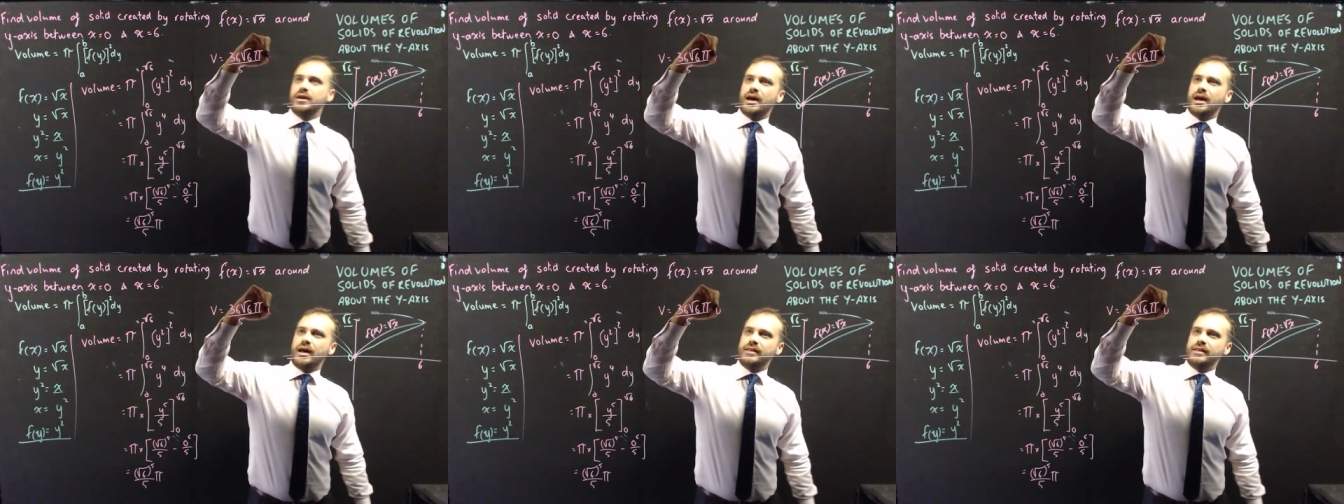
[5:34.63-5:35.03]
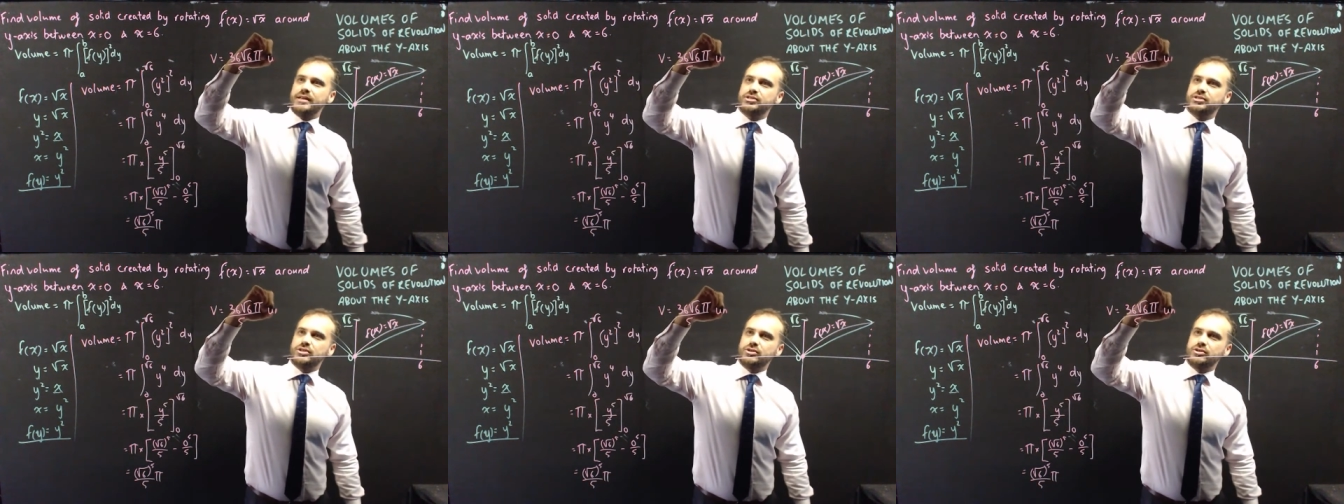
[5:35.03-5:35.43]
And
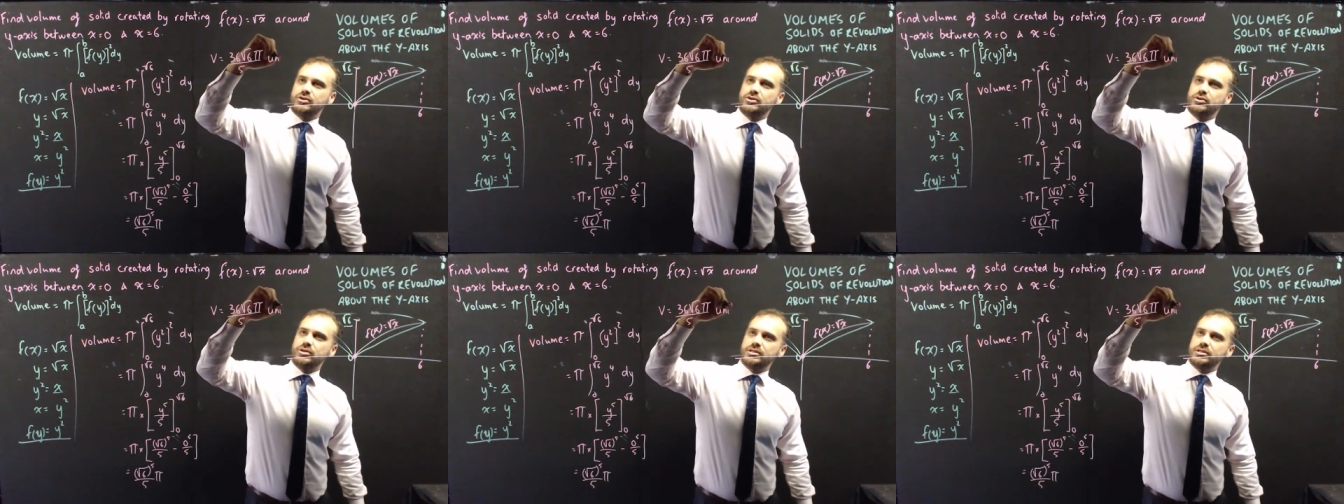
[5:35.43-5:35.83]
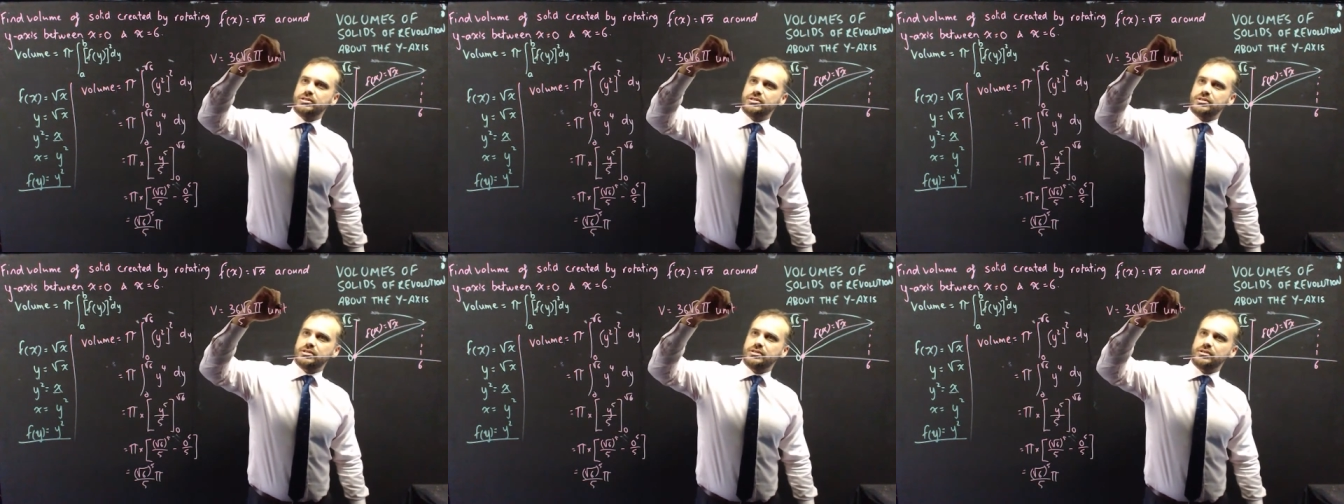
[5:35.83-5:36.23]
that's
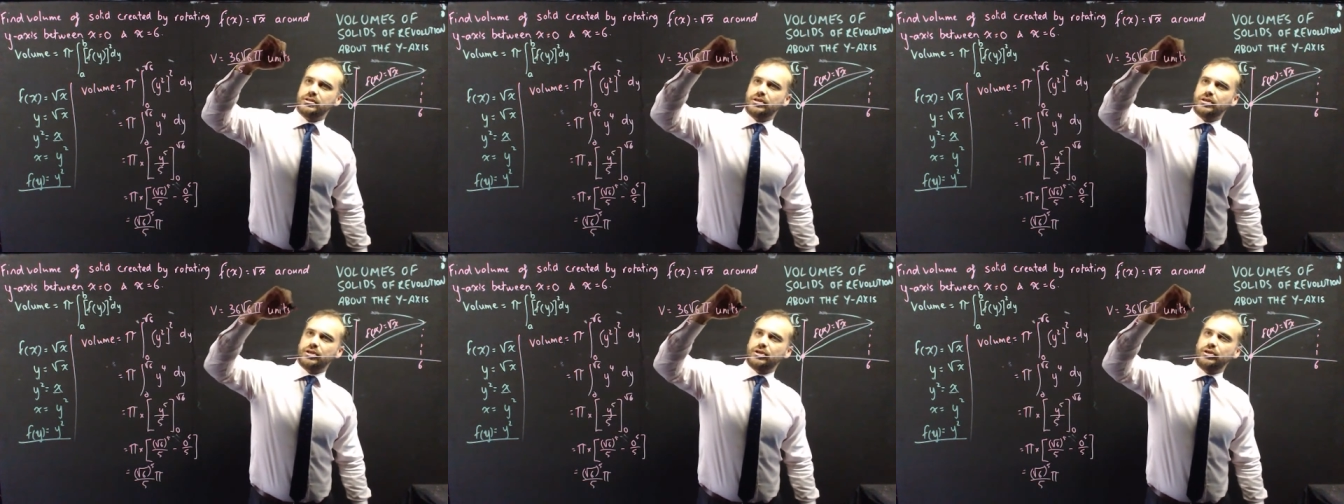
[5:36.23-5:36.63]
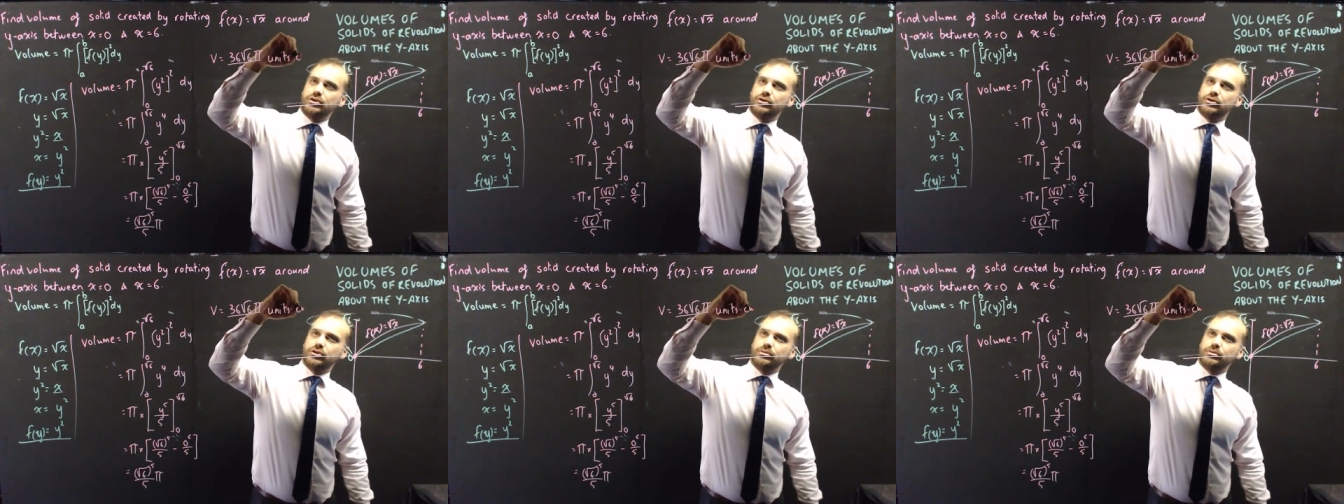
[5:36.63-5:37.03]
units
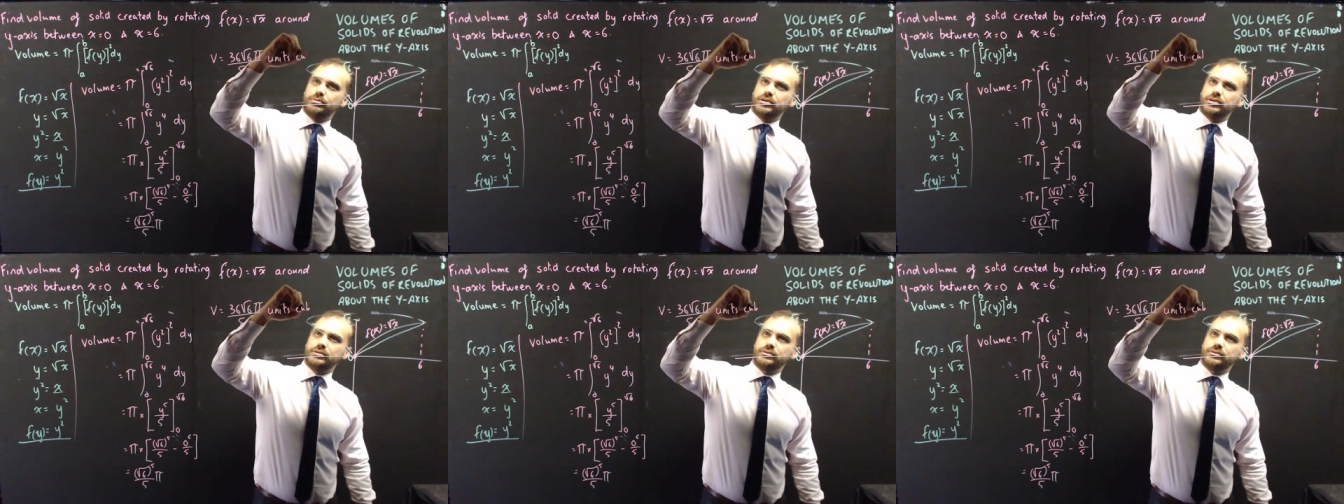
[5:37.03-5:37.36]
cubed.